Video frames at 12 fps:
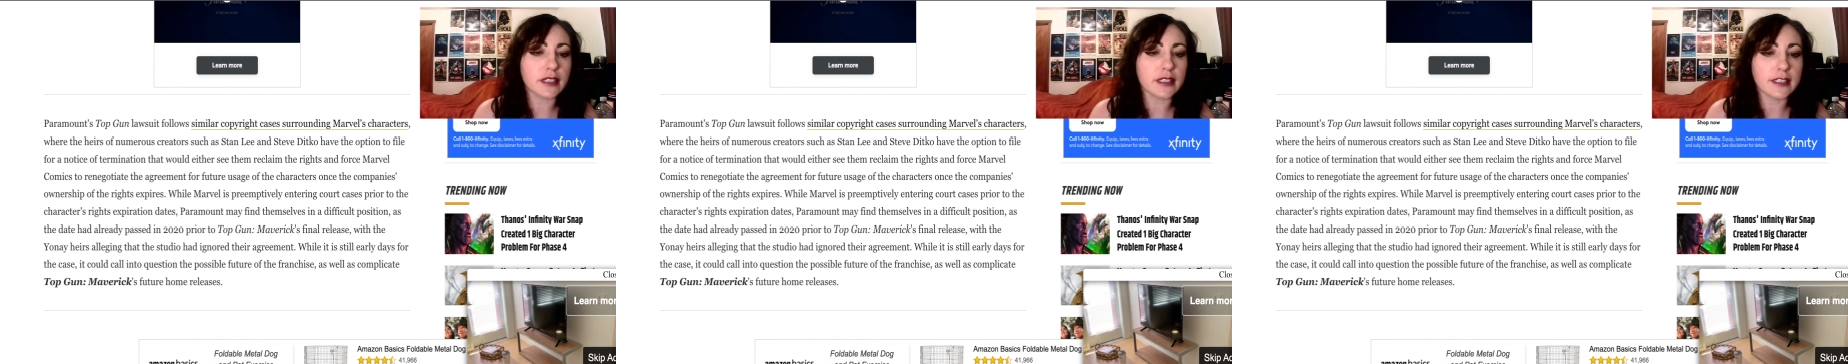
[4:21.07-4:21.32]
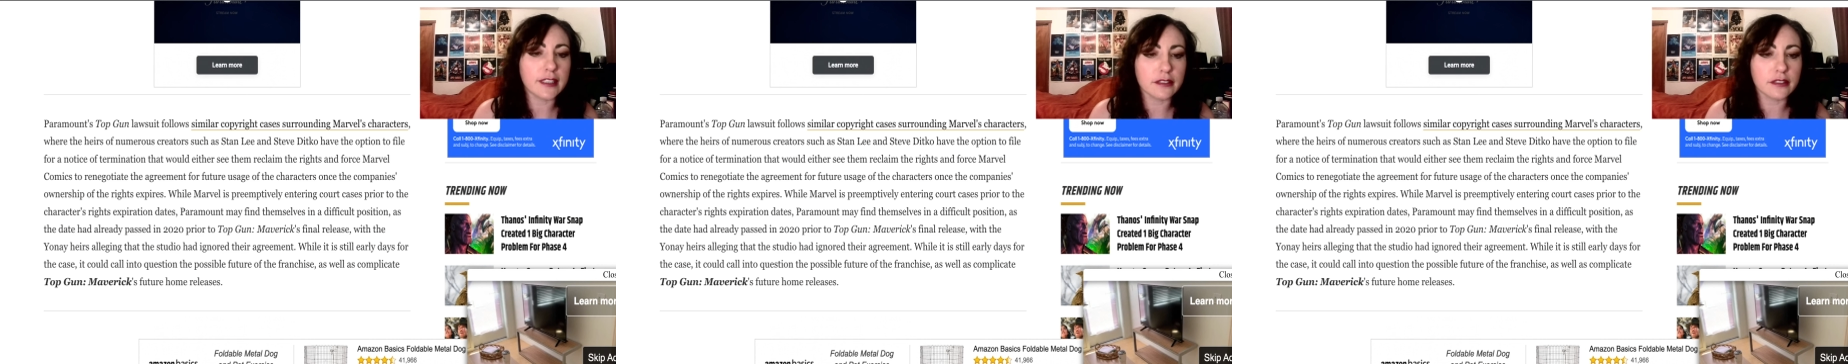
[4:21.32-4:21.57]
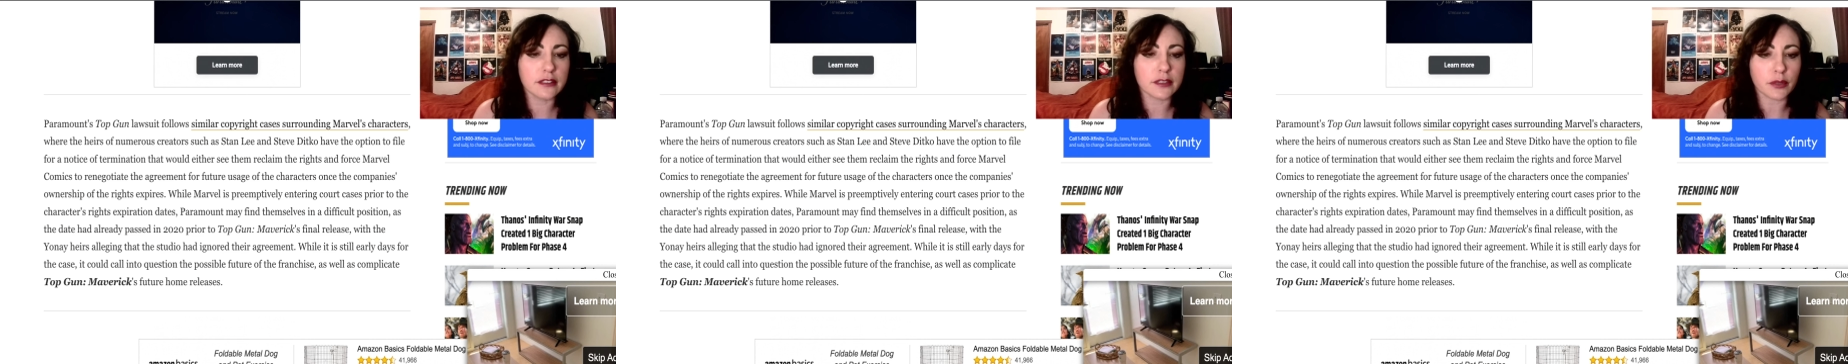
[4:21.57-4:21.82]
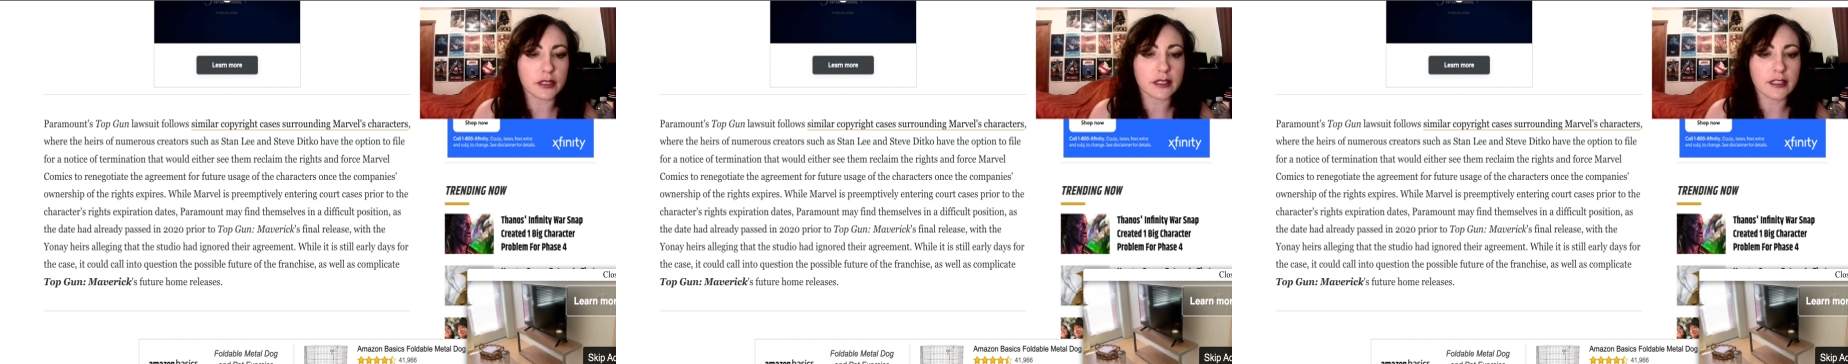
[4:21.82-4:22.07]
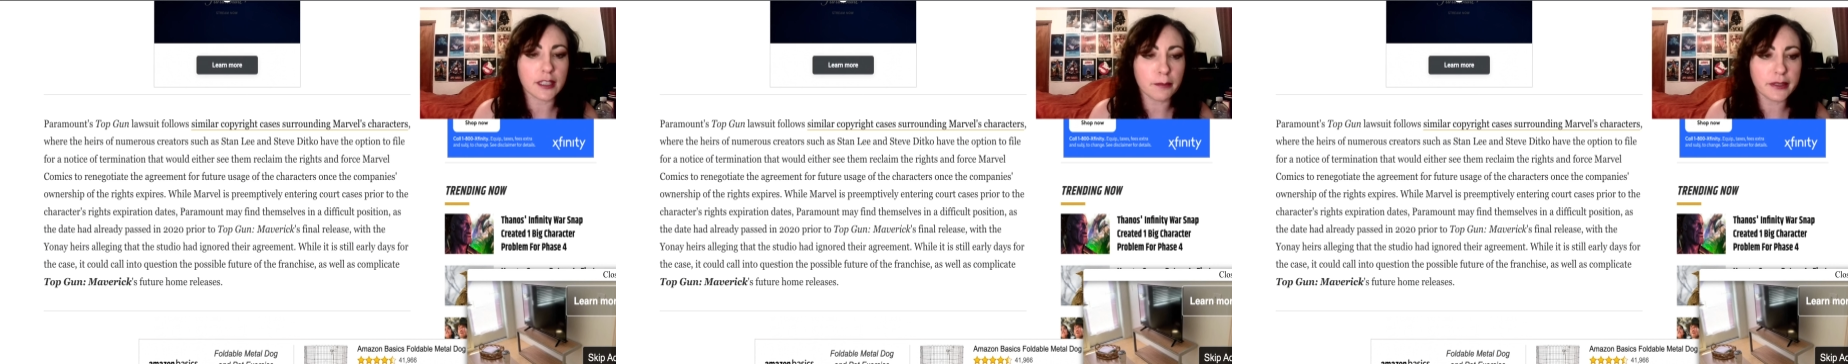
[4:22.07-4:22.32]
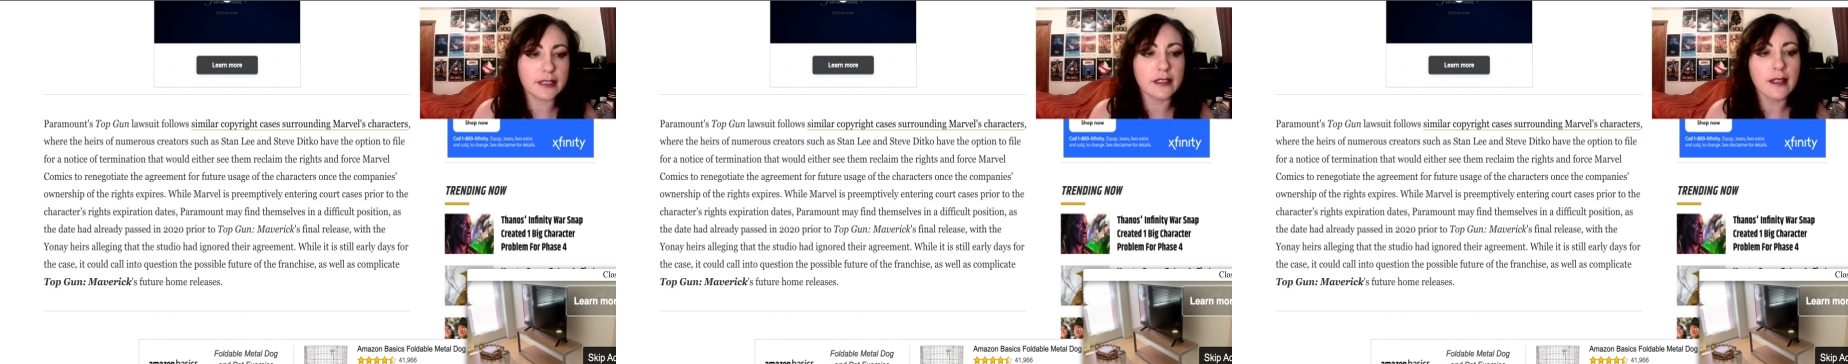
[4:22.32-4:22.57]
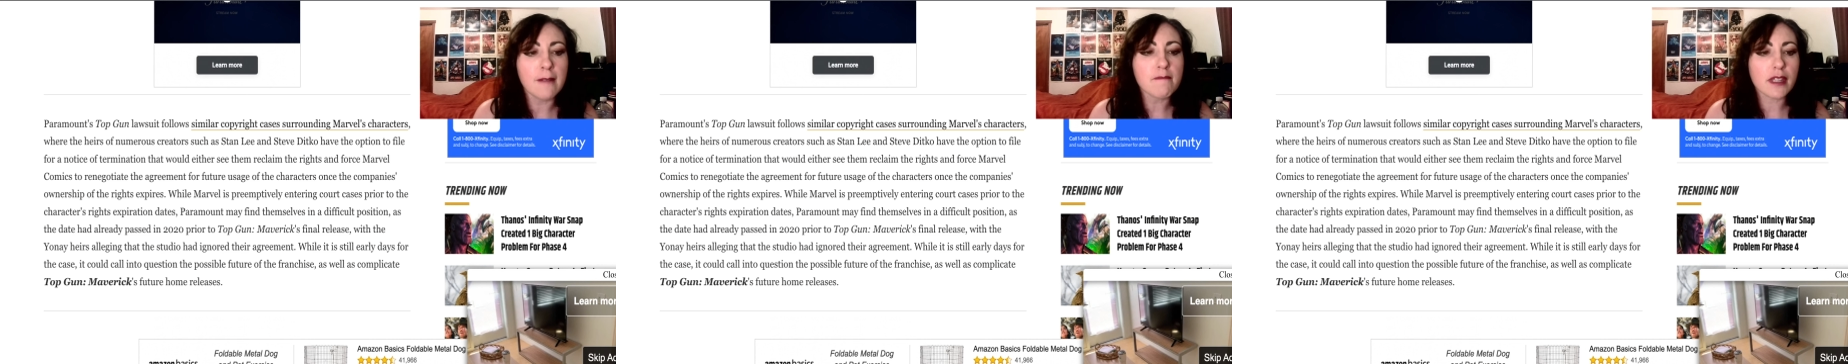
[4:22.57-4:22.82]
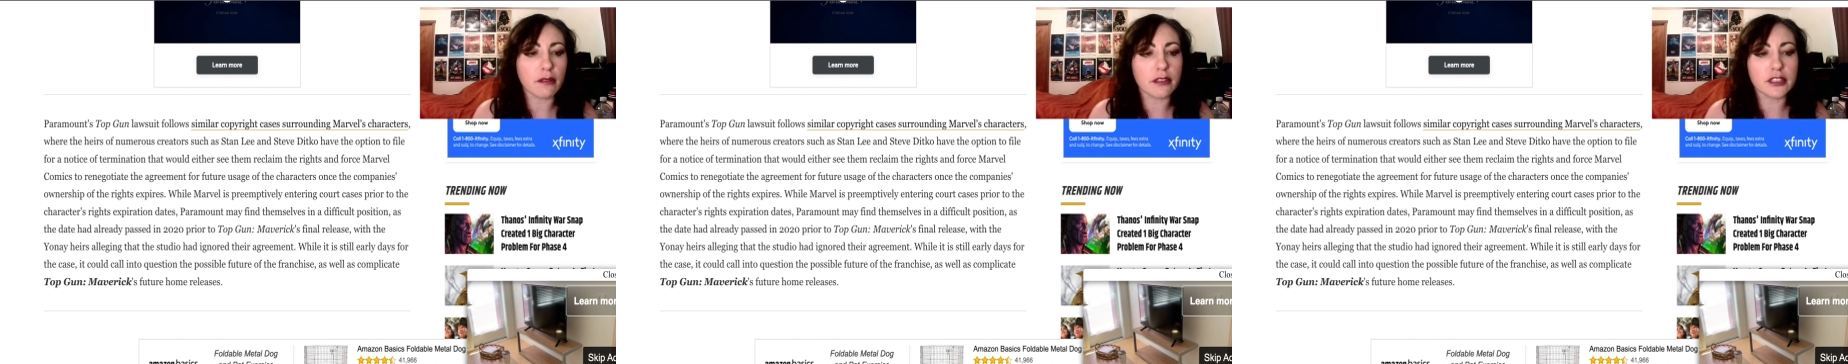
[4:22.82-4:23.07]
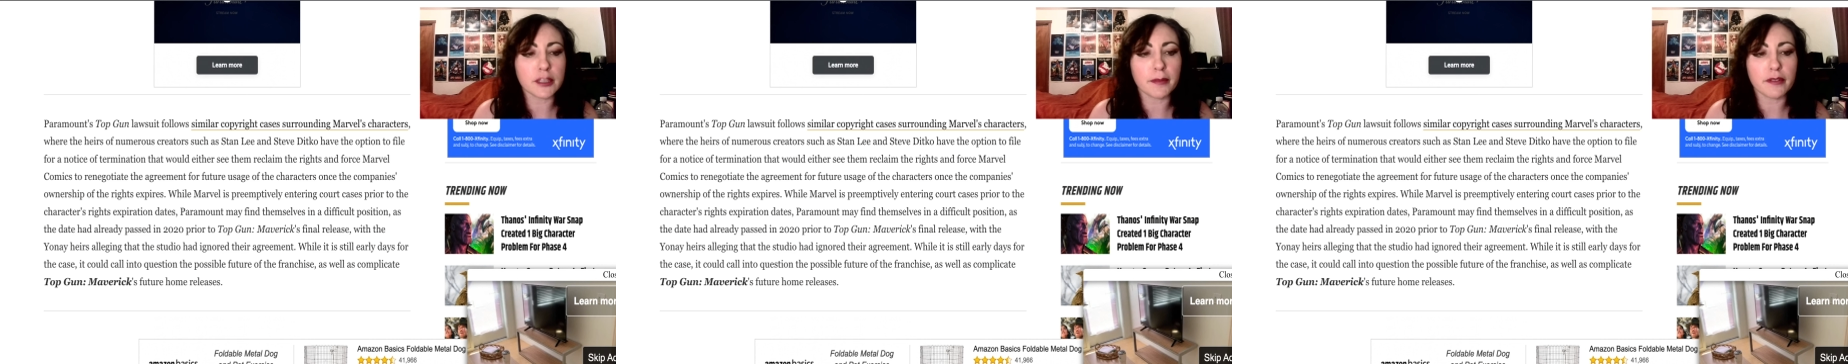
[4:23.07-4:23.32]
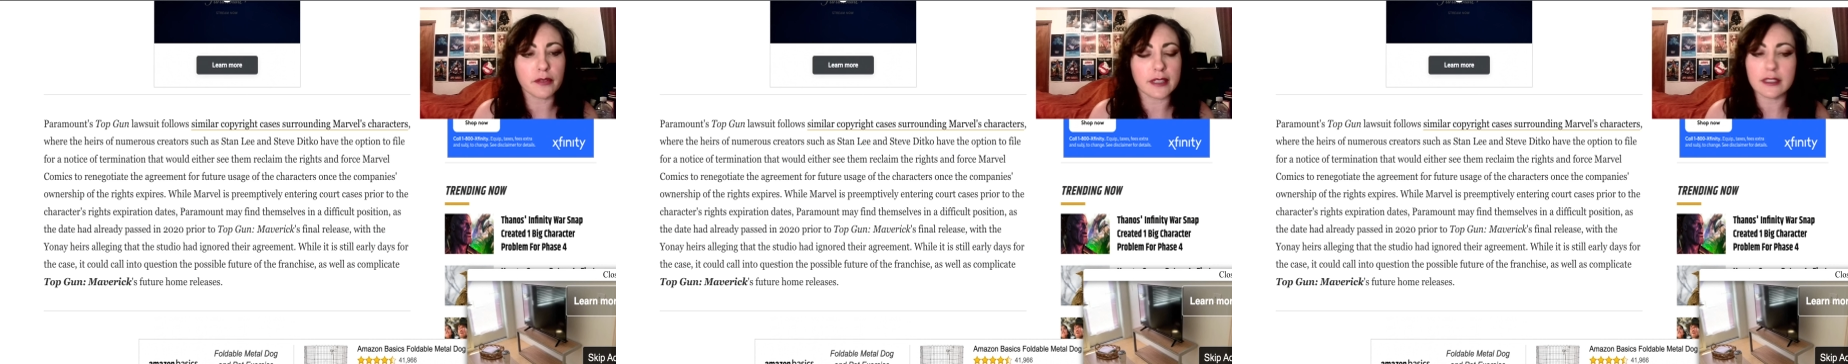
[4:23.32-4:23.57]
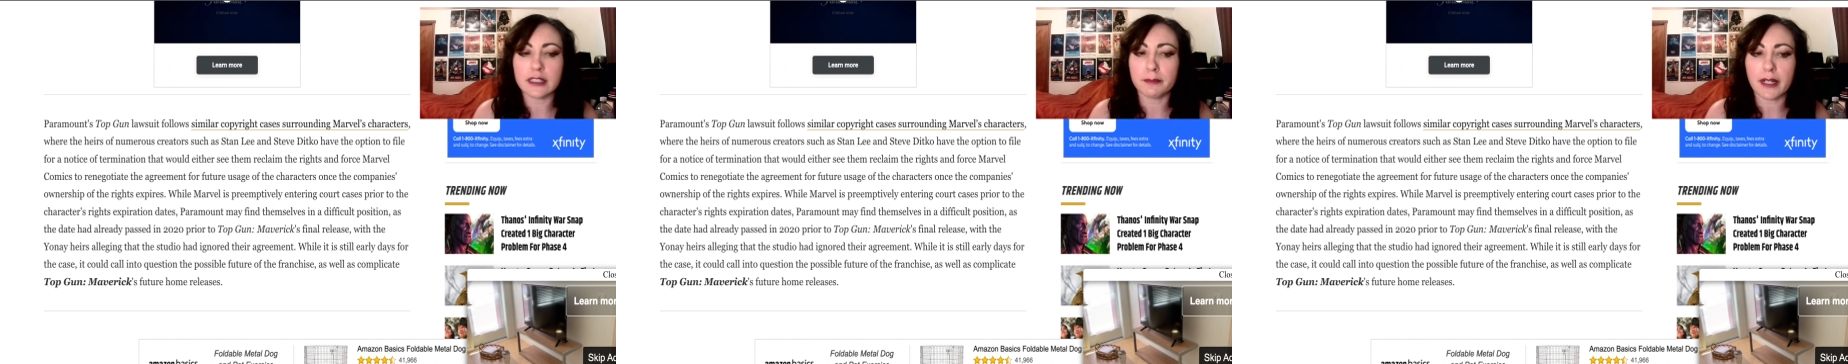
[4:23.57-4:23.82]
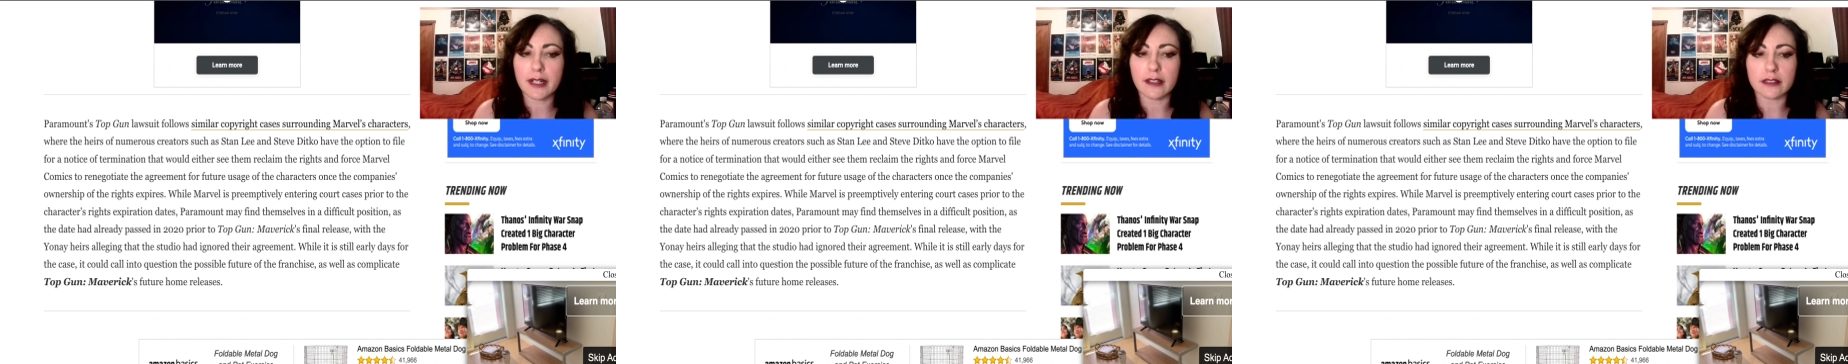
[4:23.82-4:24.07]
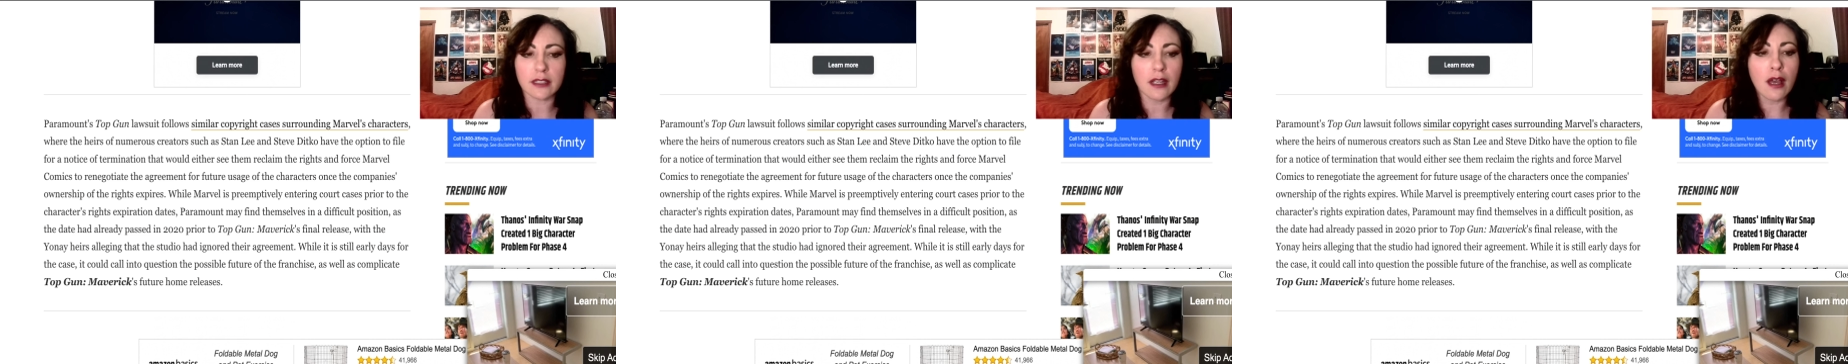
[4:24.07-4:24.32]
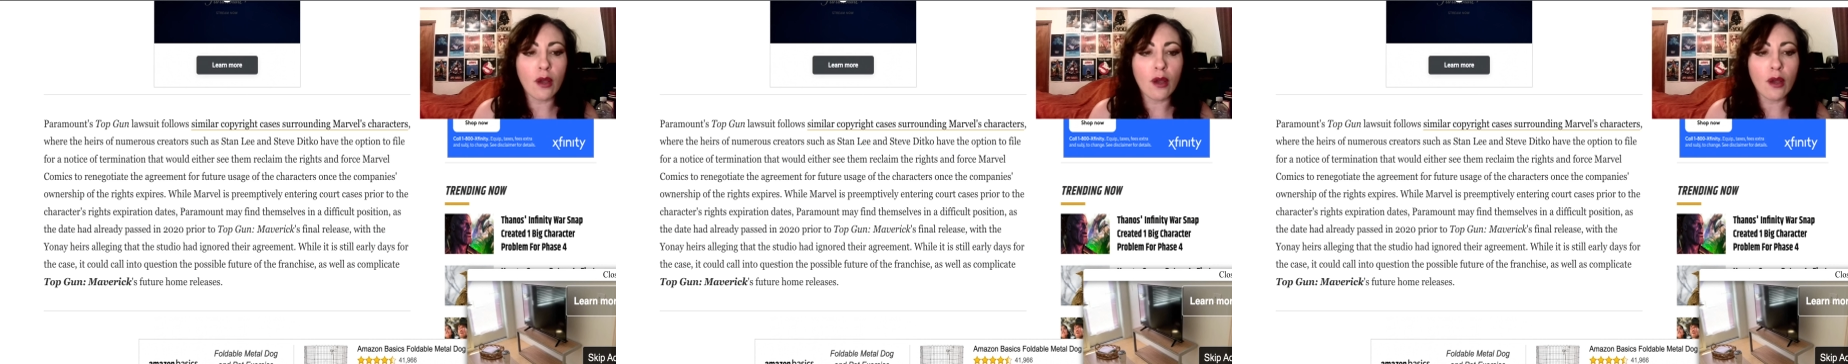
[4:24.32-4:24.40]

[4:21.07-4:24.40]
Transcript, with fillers: the characters once the company's ownership of the rights expires.